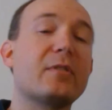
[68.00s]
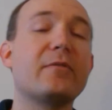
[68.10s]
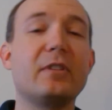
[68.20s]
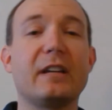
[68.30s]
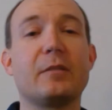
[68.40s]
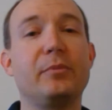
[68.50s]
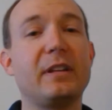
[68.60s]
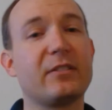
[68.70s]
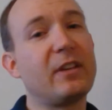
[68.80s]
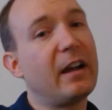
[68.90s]
some of you like to
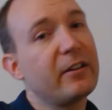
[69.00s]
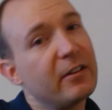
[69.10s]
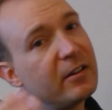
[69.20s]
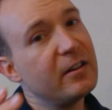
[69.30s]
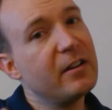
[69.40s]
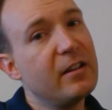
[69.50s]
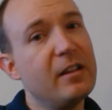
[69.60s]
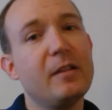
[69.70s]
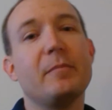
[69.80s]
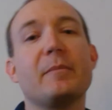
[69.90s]
play soccer.
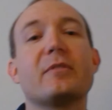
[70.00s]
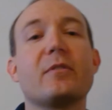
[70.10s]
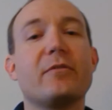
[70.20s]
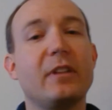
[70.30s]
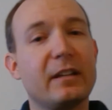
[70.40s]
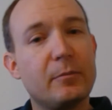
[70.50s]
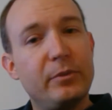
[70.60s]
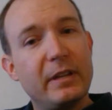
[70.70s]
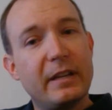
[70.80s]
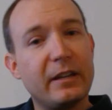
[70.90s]
Maybe some of you like to
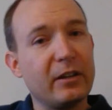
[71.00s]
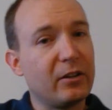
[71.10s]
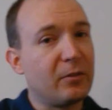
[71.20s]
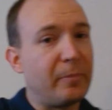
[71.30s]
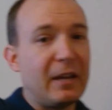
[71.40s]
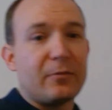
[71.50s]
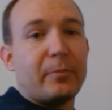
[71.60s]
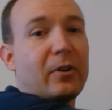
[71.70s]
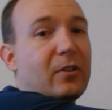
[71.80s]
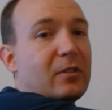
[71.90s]
play
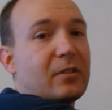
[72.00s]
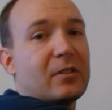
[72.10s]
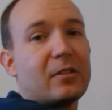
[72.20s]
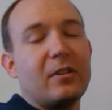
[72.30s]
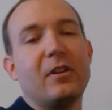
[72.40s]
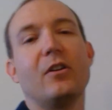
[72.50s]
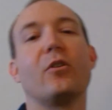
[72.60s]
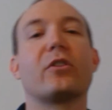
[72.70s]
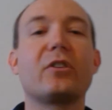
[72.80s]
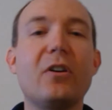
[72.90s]
baseball
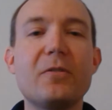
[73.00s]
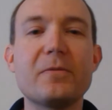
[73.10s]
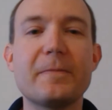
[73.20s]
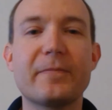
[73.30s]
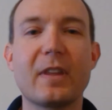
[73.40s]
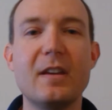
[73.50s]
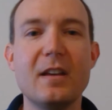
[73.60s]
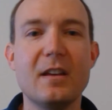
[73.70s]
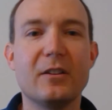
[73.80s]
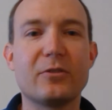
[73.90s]
or golf.
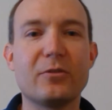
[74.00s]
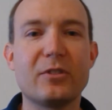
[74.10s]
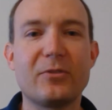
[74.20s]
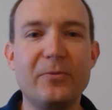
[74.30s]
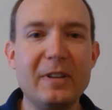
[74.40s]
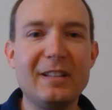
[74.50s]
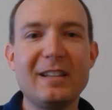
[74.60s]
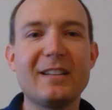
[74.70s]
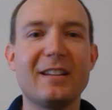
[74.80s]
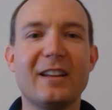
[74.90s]
So just fill
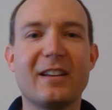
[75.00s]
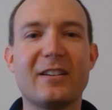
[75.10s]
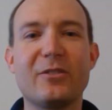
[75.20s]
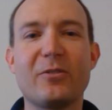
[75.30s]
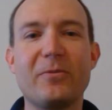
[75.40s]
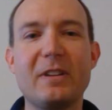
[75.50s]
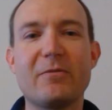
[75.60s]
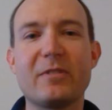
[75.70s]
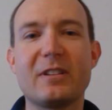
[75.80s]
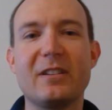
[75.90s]
in your
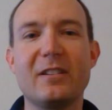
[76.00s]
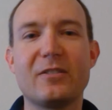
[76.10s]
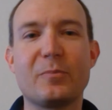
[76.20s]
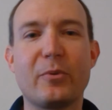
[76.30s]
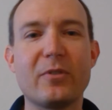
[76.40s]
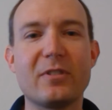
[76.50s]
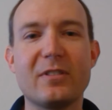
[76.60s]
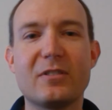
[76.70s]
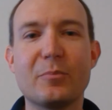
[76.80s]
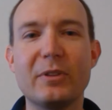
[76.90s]
favorite
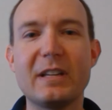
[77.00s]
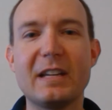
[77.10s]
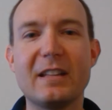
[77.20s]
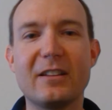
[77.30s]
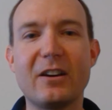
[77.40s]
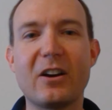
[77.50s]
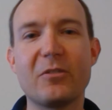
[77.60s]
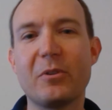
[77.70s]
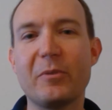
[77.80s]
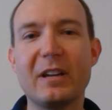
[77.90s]
sport to play in the
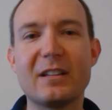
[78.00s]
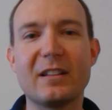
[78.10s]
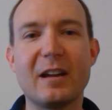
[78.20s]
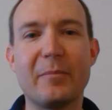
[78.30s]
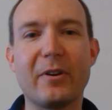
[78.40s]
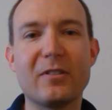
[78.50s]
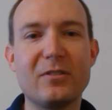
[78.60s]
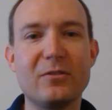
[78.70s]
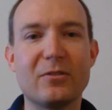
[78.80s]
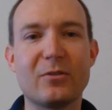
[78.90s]
yard when we get to that part
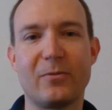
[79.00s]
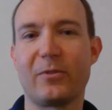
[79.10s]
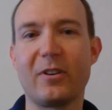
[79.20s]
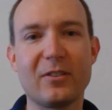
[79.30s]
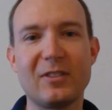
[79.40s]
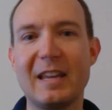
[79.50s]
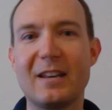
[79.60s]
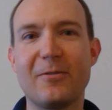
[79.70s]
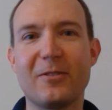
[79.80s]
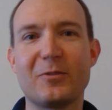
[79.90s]
too. So if you're all saying
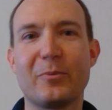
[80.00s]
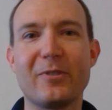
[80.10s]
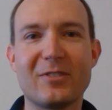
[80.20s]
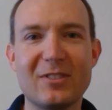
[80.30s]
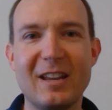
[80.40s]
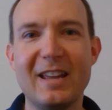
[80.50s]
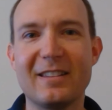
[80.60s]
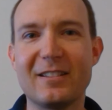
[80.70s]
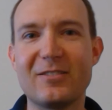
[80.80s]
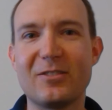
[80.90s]
different sports,
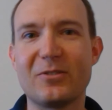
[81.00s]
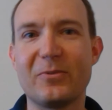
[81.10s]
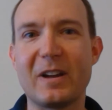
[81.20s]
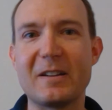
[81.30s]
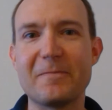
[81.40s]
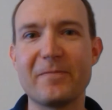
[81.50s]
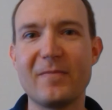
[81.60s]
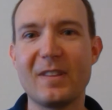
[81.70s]
that's just fine.